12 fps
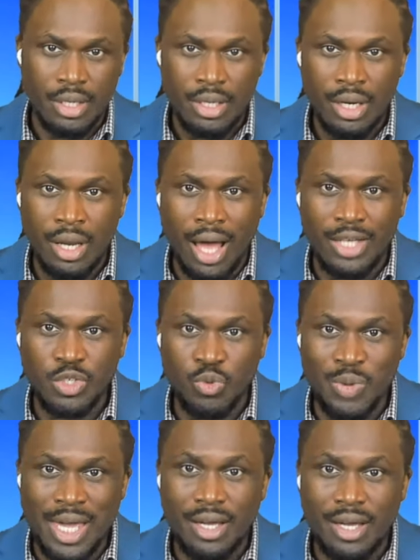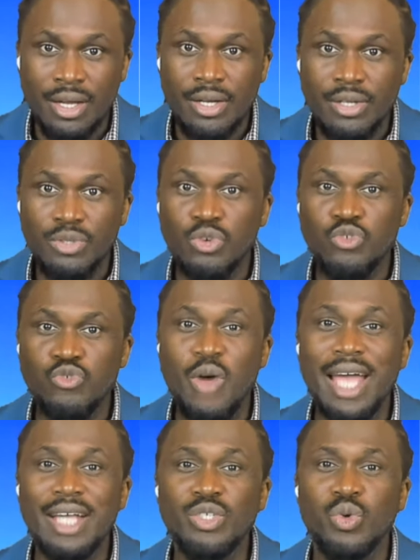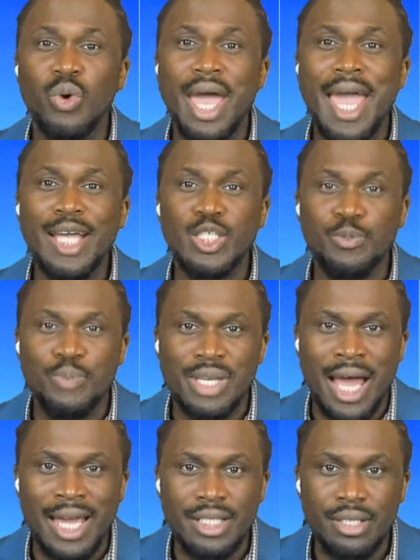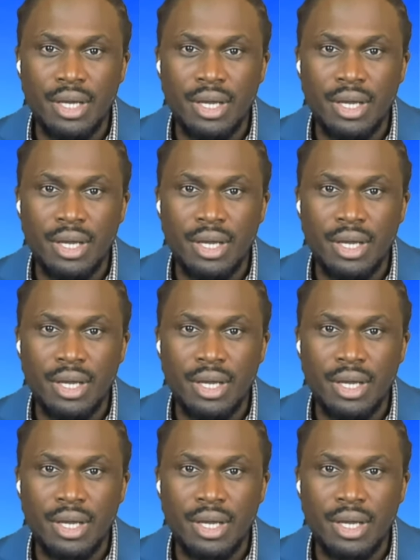last week to try to expedite